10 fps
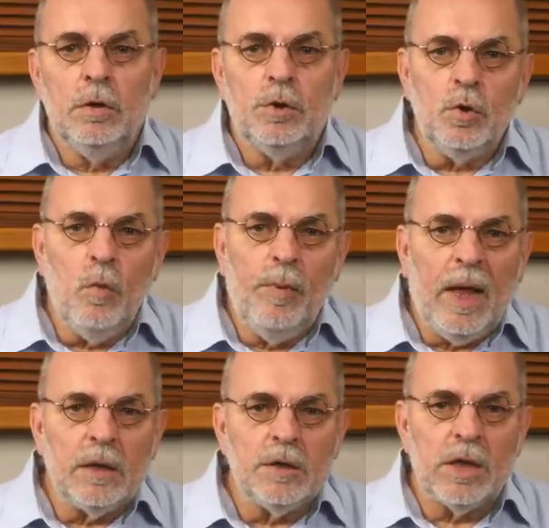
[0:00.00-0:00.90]
True
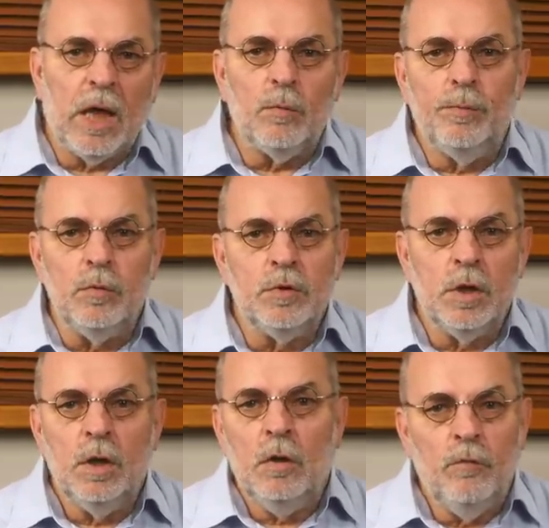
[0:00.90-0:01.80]
balanced outputs
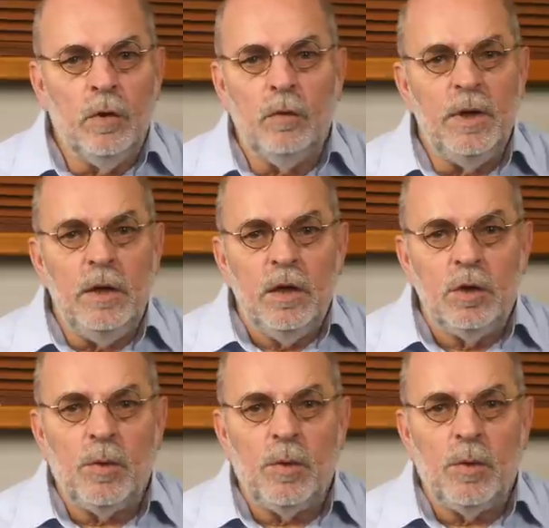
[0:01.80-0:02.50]
will be